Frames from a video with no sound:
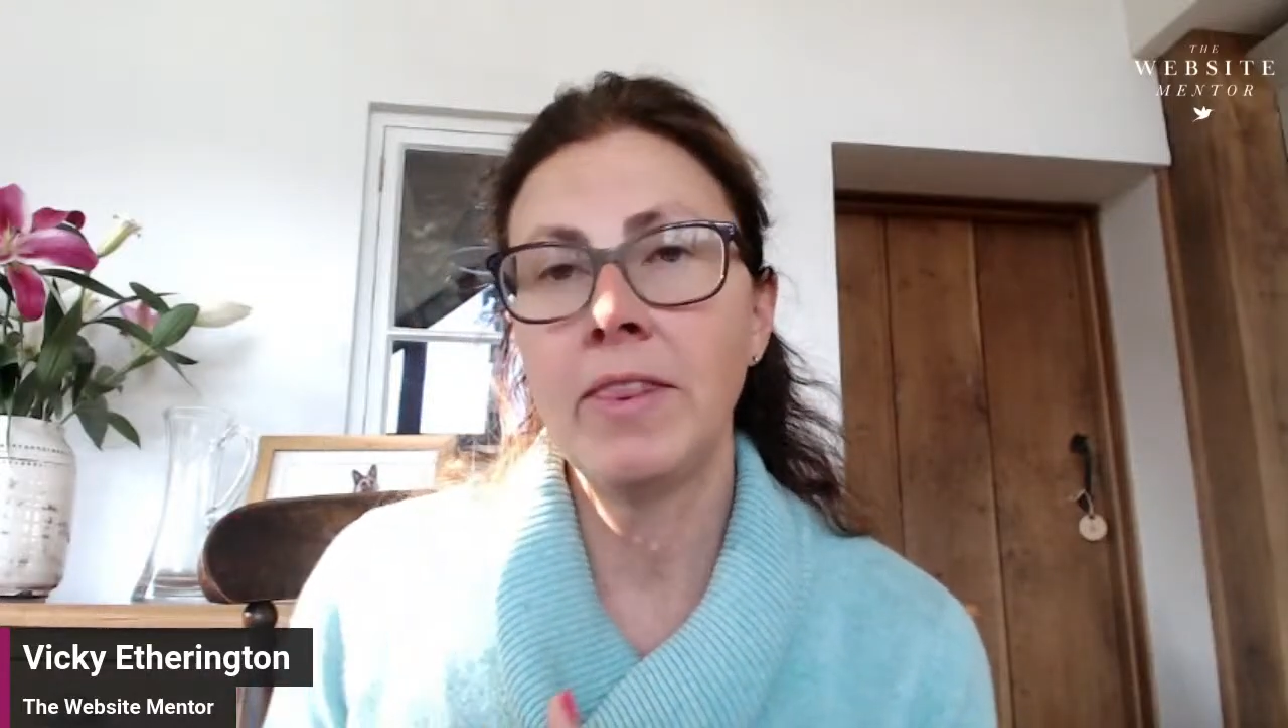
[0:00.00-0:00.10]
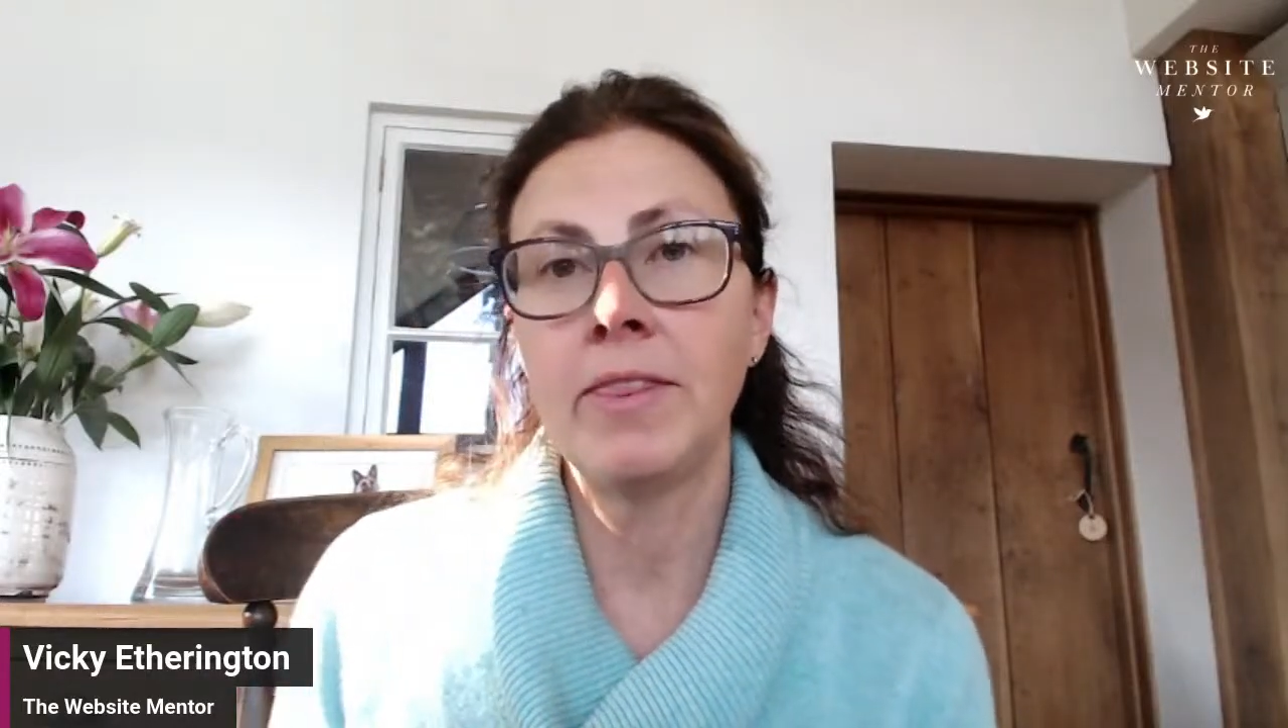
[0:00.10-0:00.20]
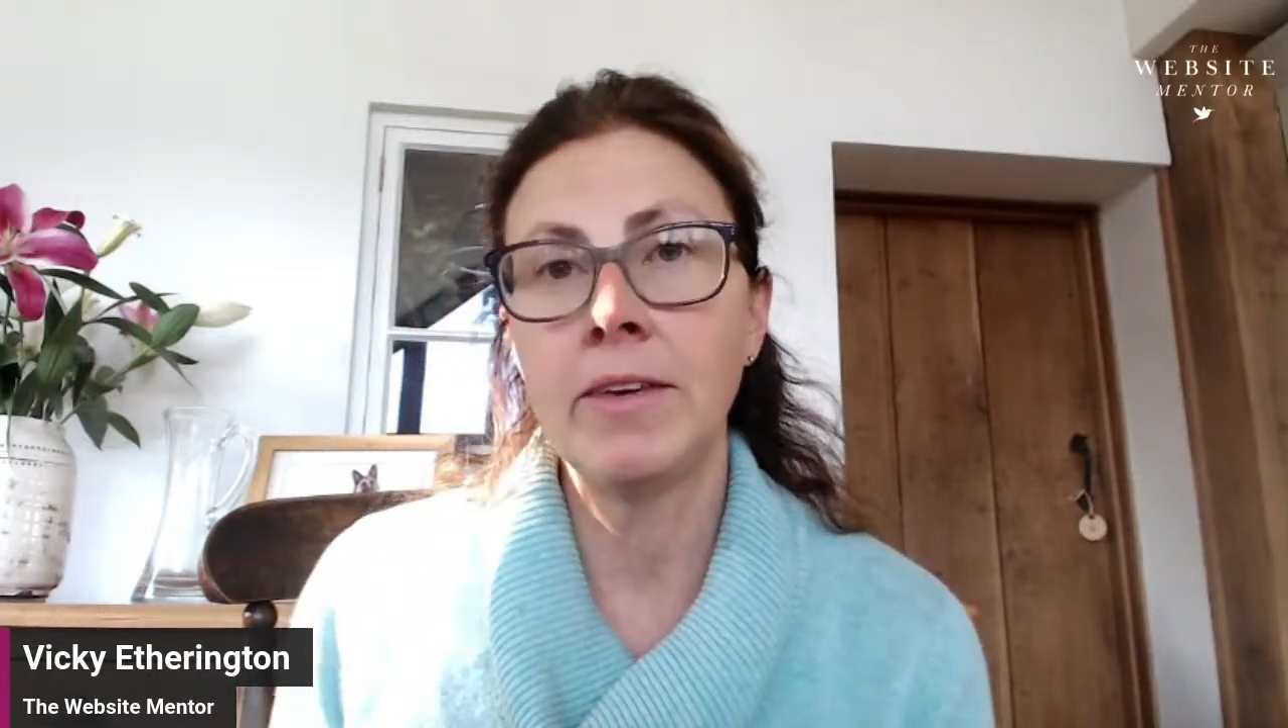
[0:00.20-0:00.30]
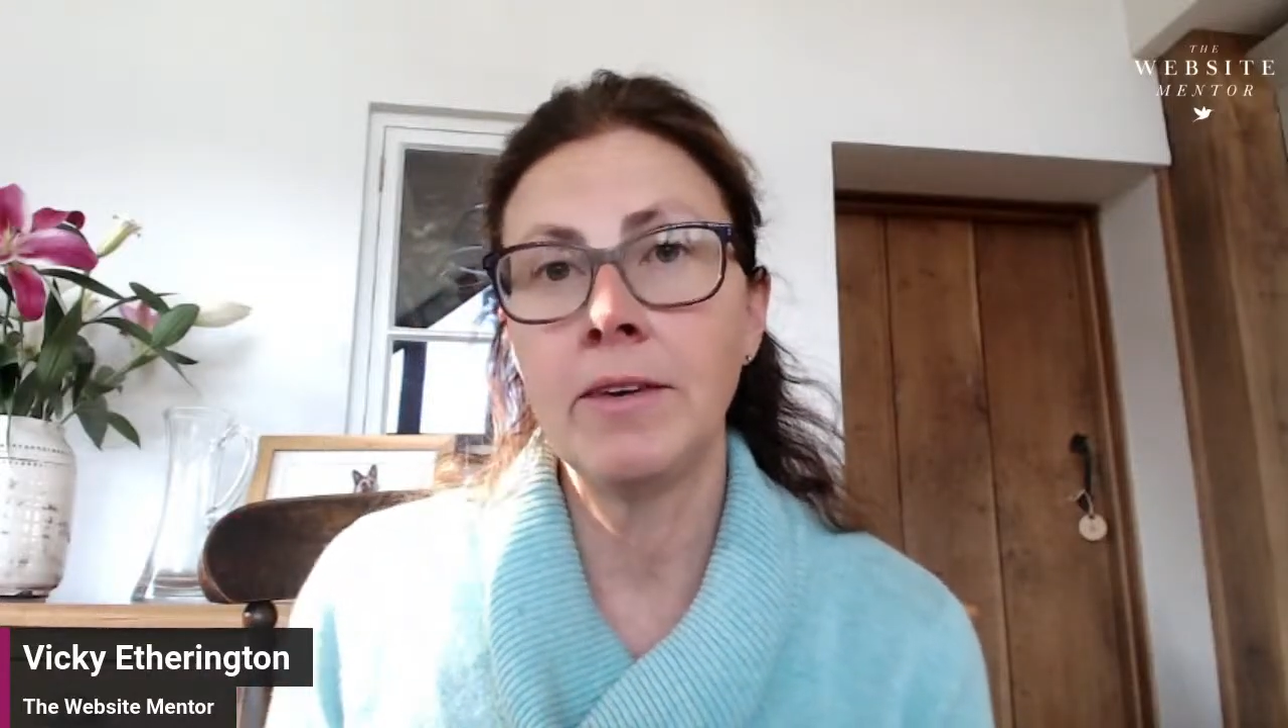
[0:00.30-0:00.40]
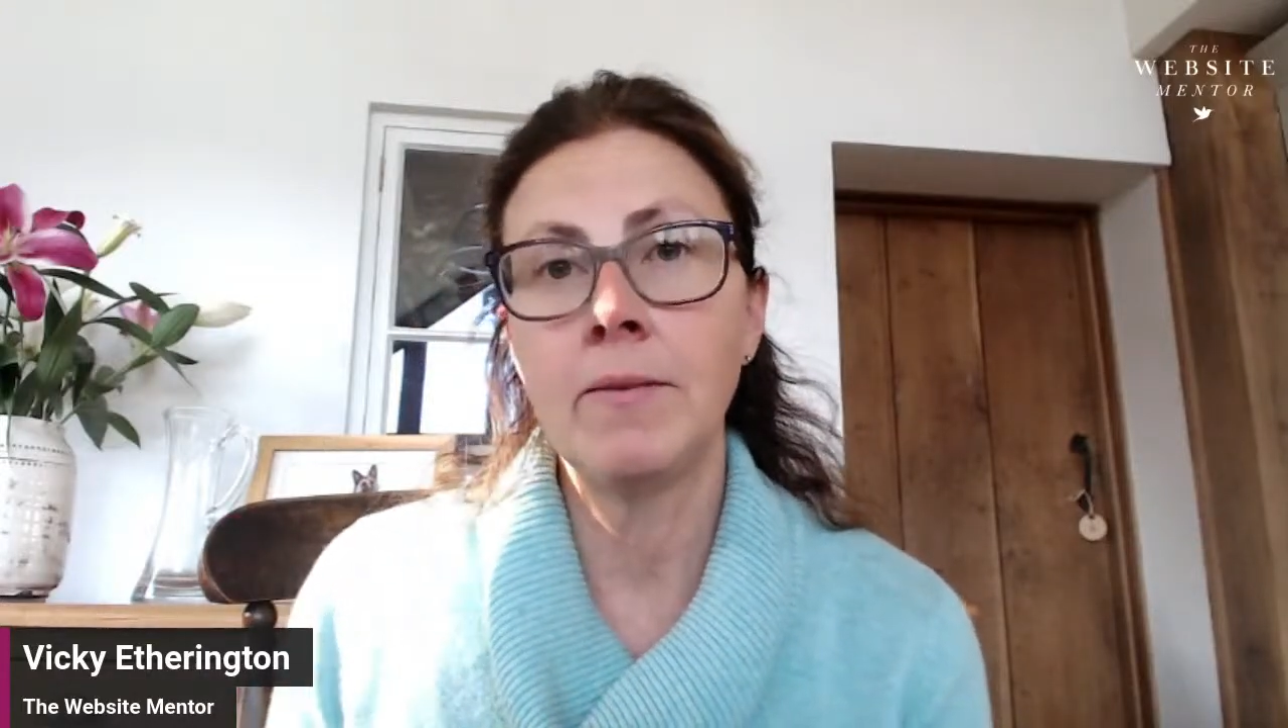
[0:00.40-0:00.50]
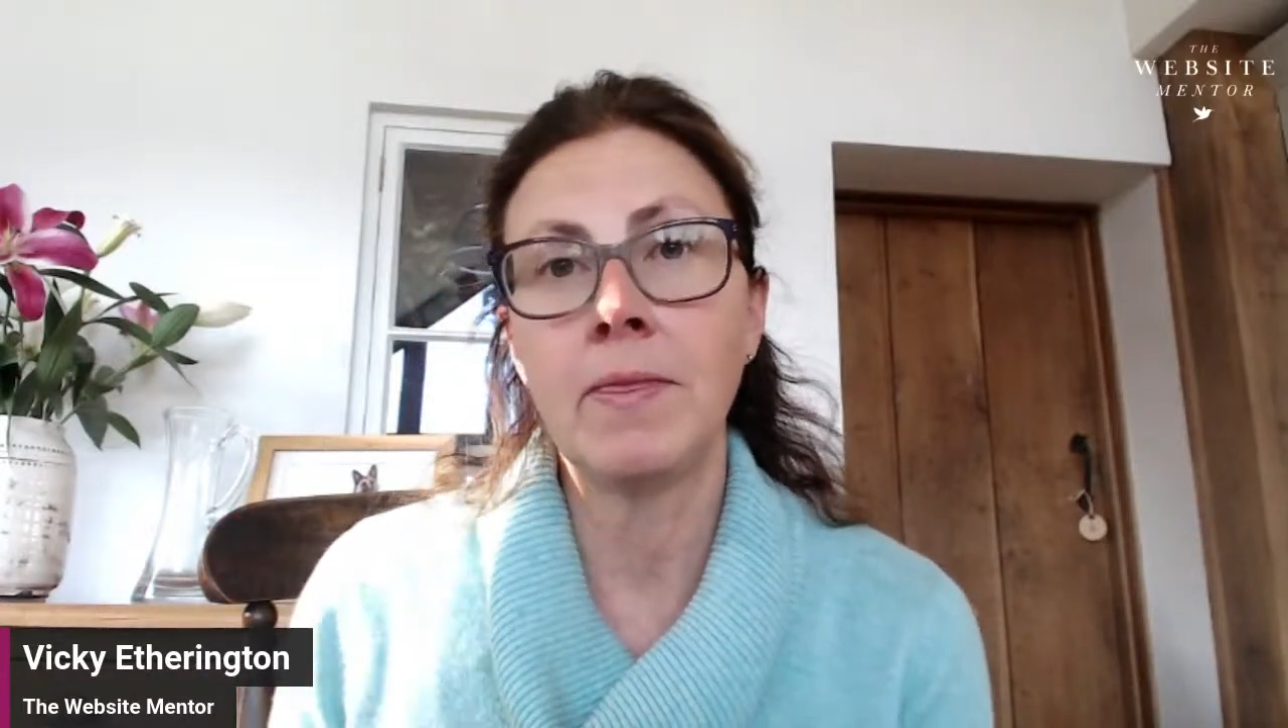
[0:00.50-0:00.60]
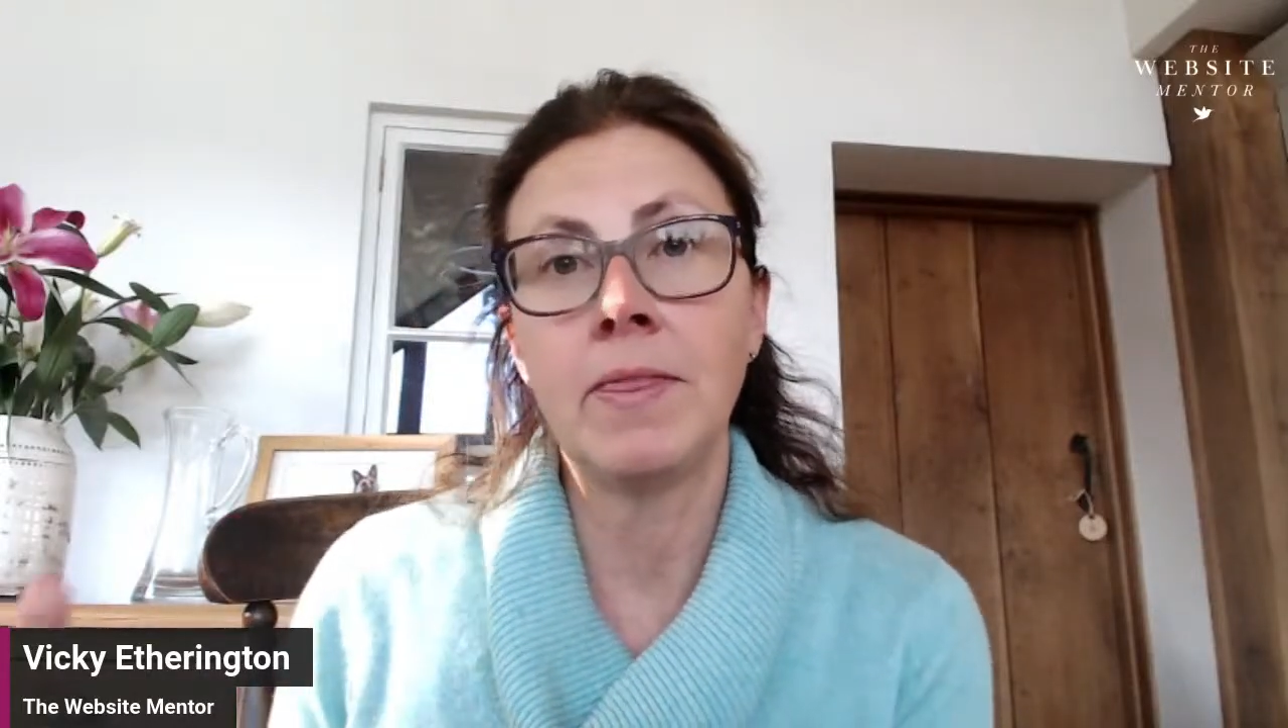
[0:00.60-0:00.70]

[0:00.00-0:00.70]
the